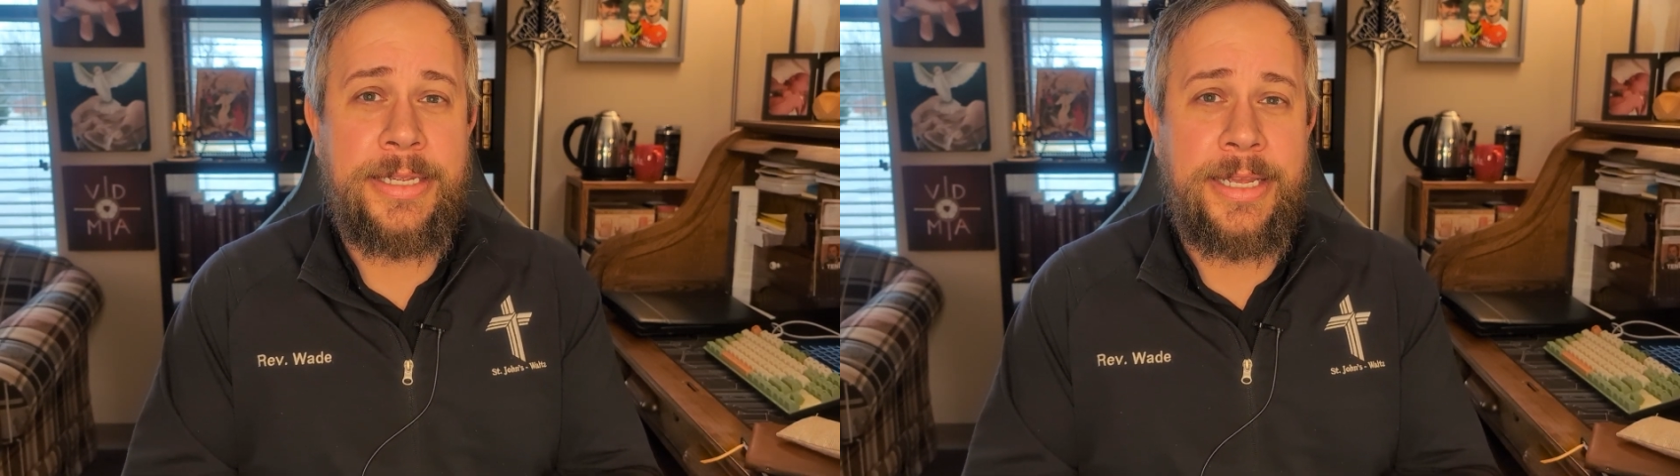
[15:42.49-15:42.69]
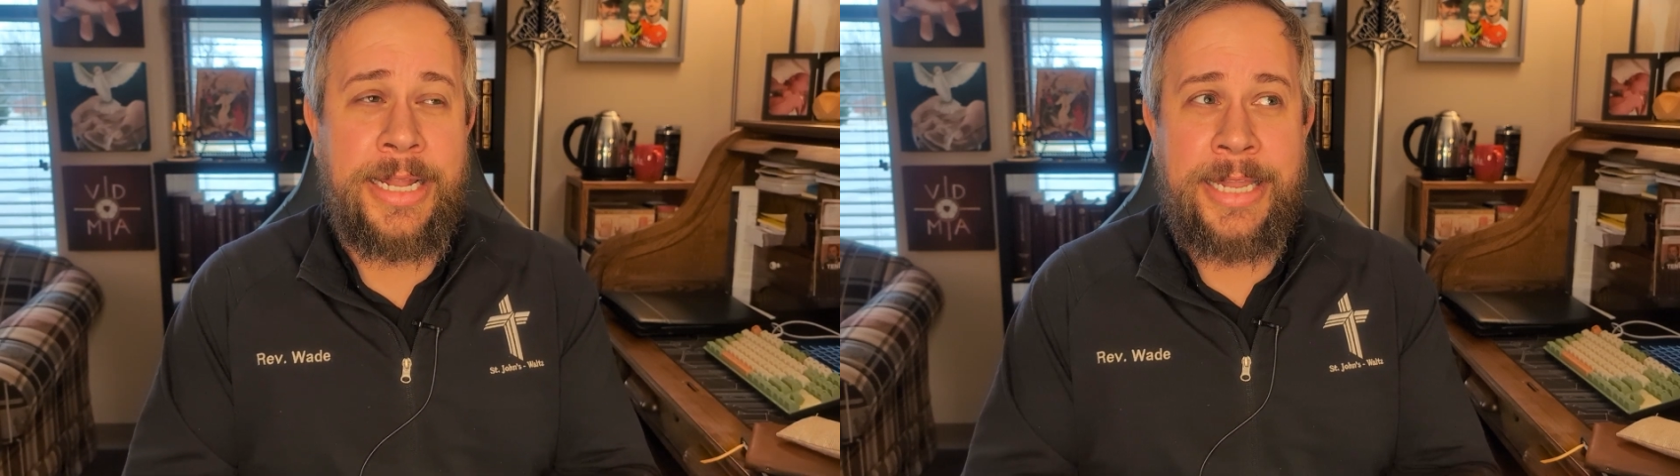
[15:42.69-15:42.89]

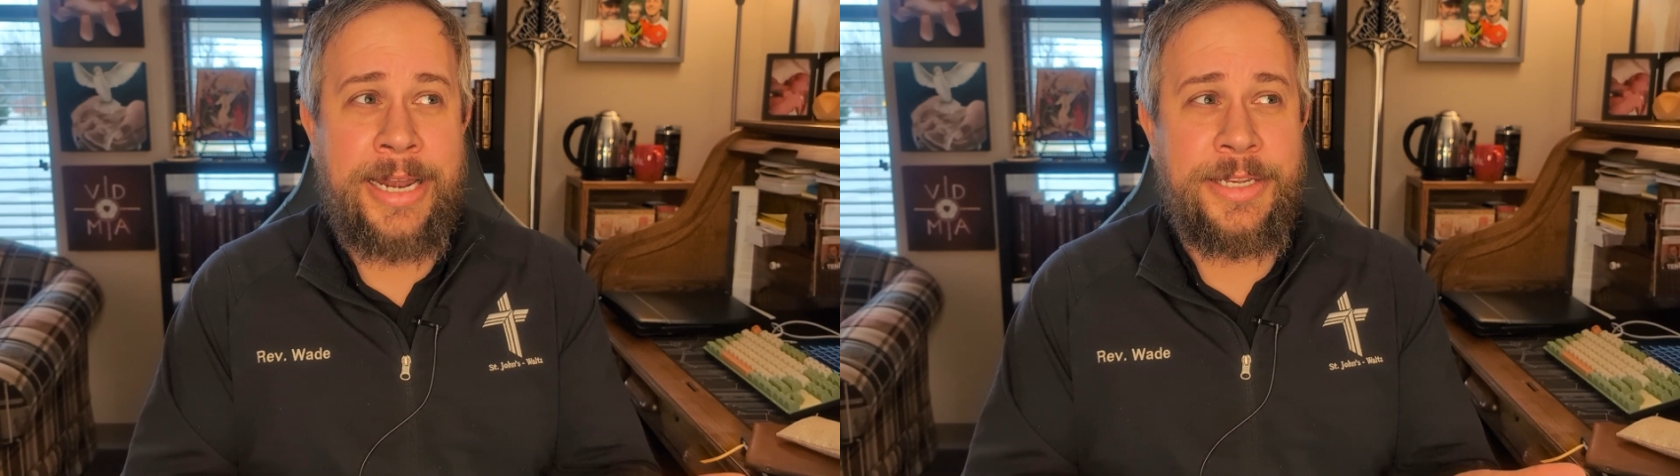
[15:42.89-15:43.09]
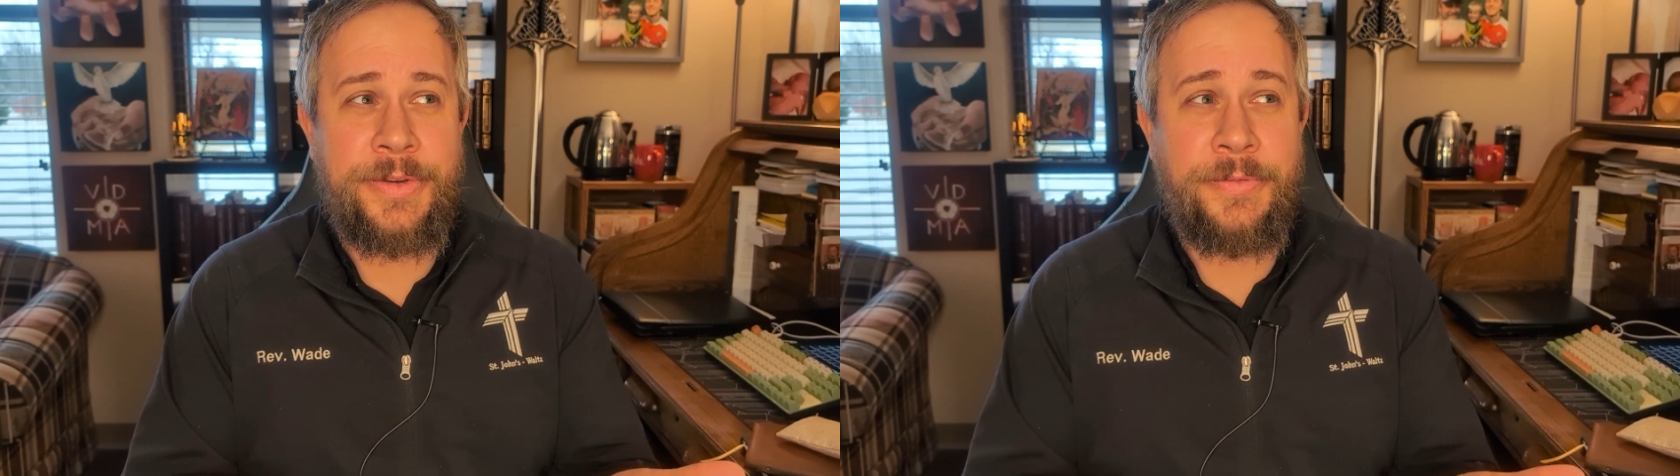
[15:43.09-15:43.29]
And that
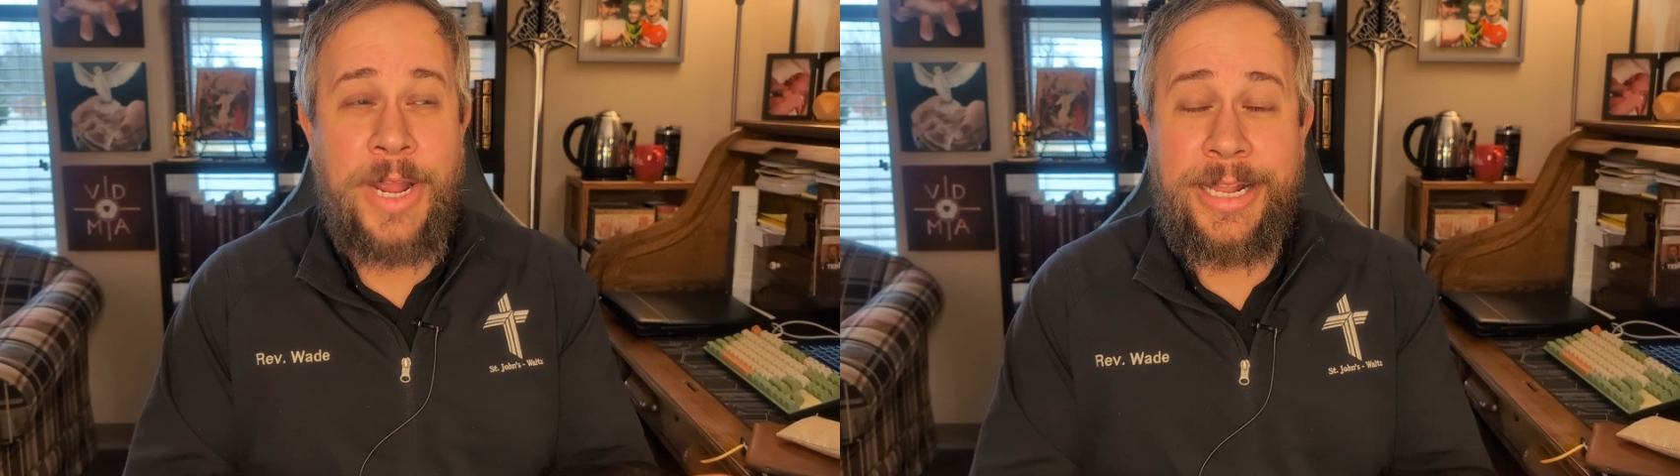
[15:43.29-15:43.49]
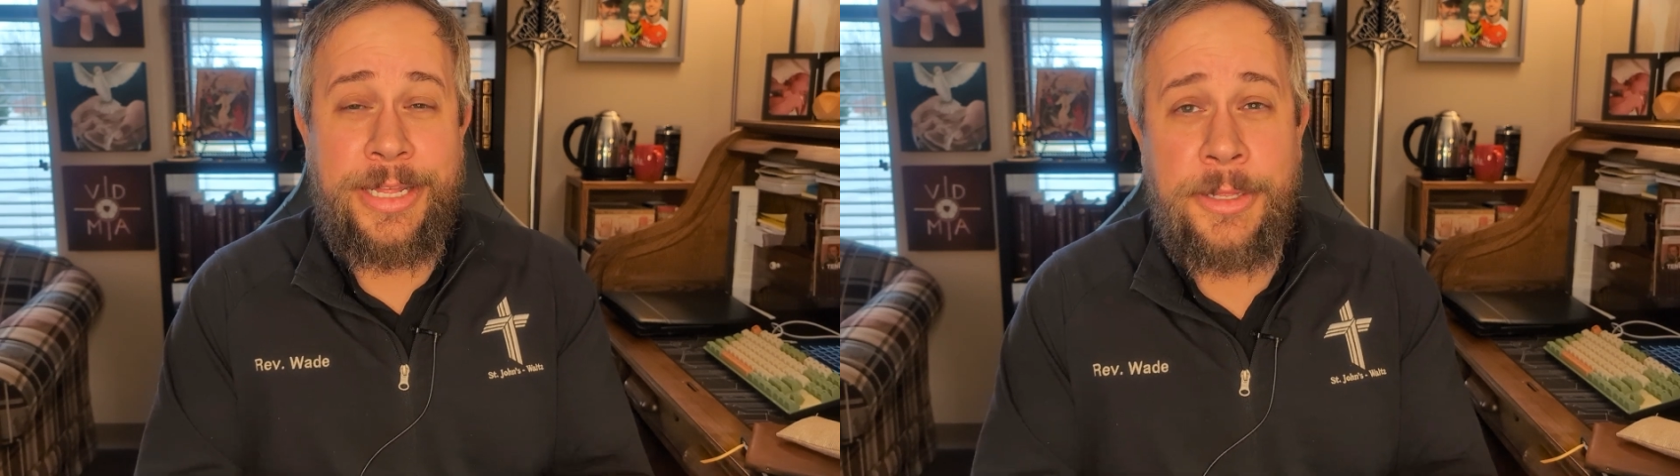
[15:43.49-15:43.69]
is
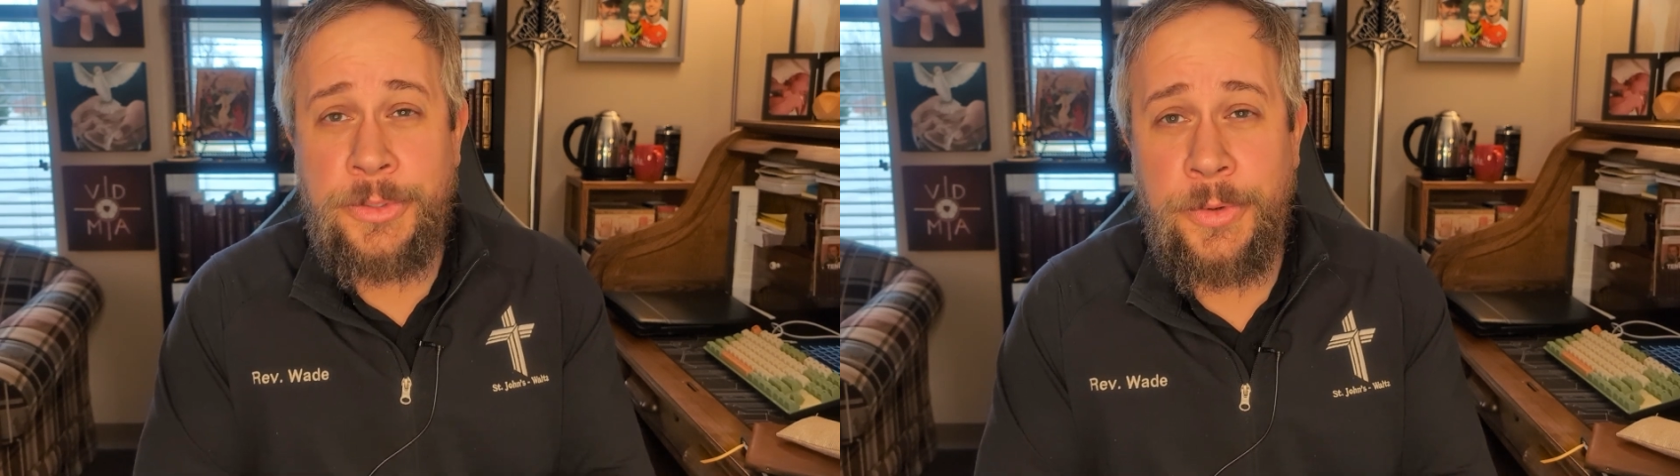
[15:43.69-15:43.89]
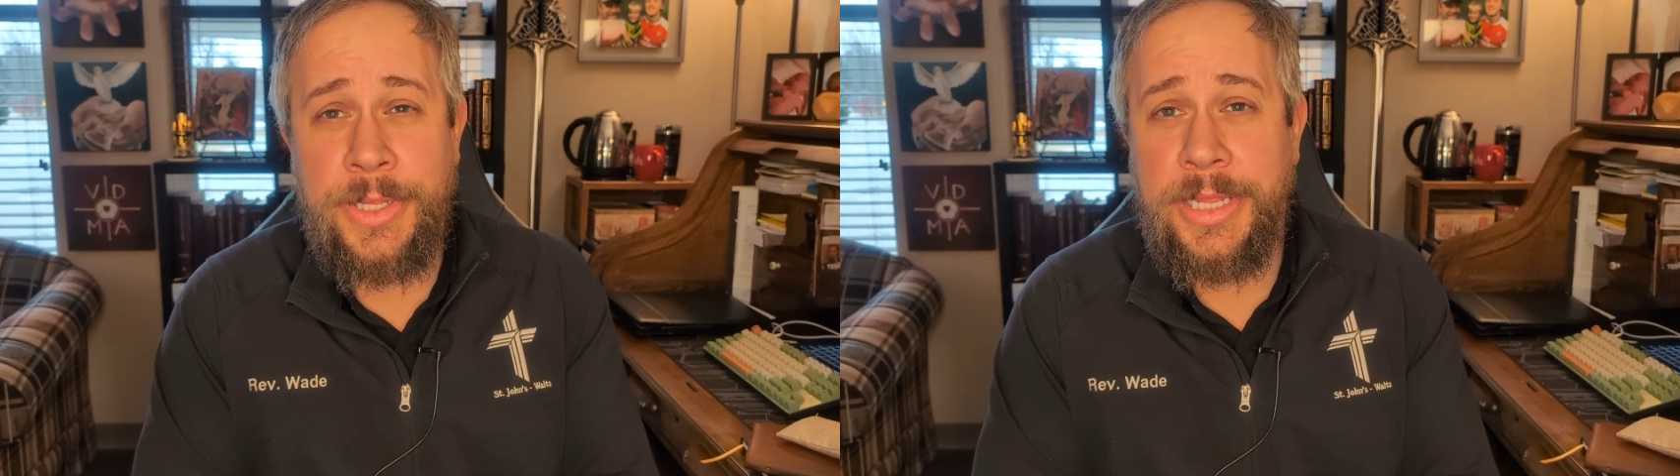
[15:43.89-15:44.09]
frankly the
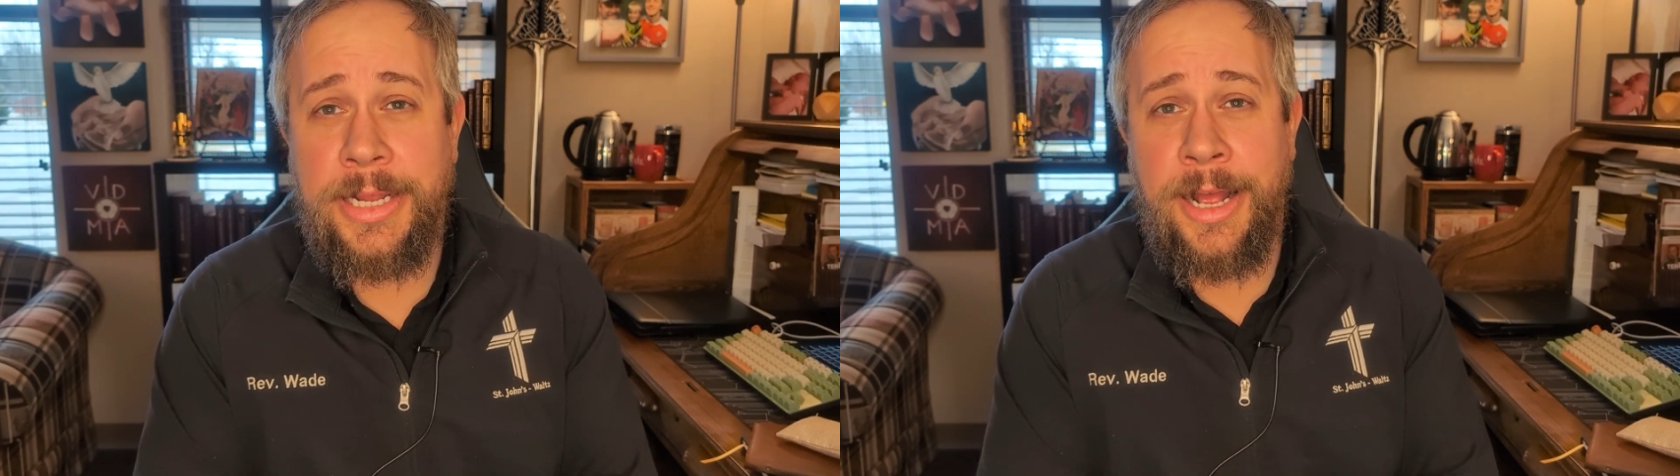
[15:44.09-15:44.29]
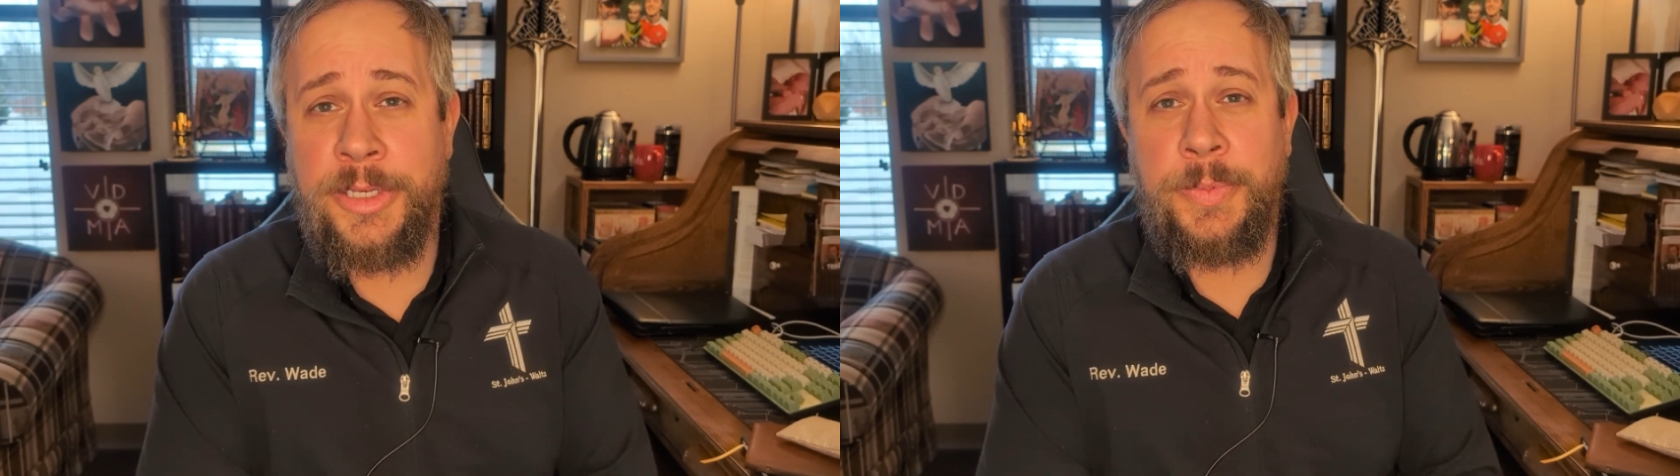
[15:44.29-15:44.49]
truth of the
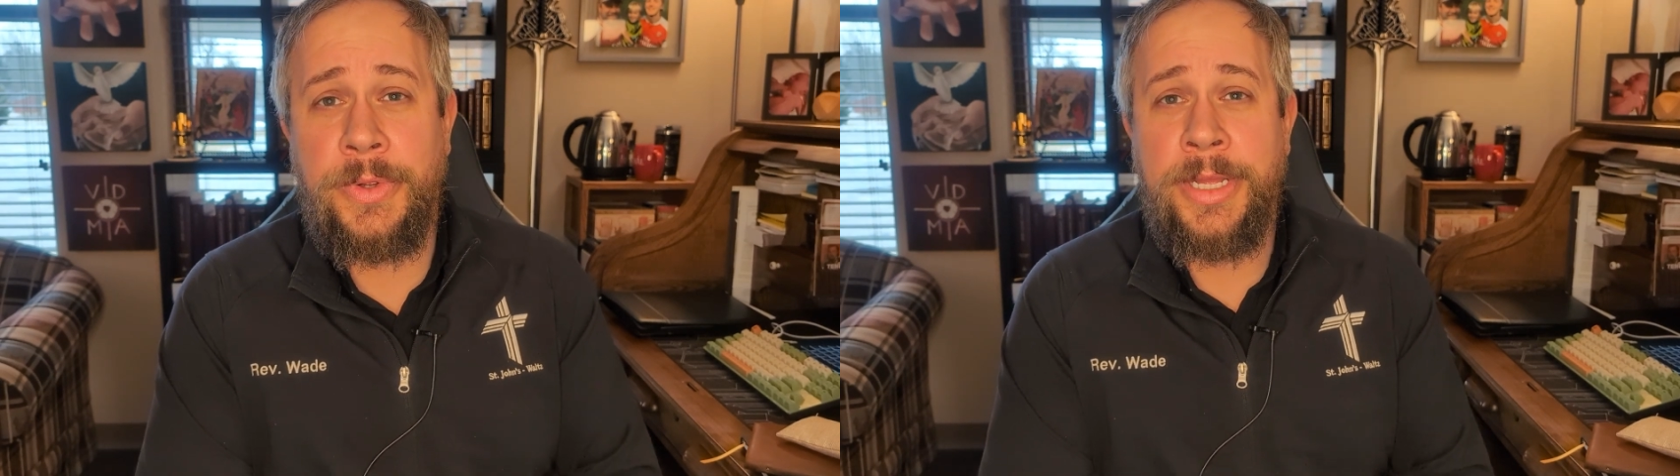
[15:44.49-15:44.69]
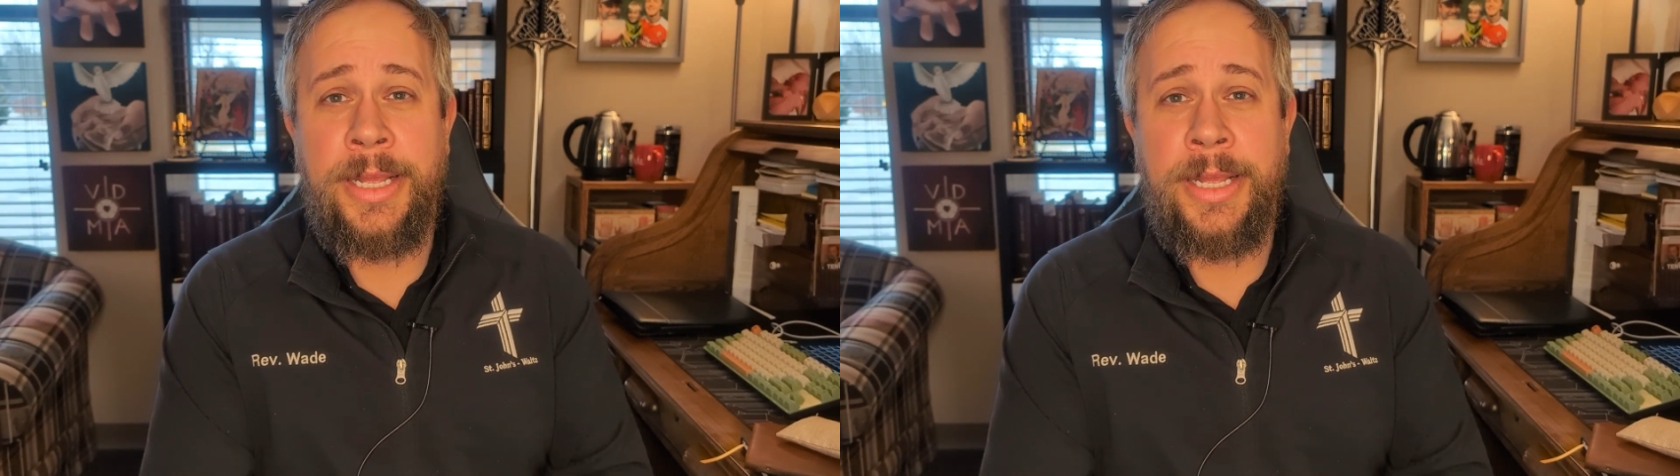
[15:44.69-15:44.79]
gospel.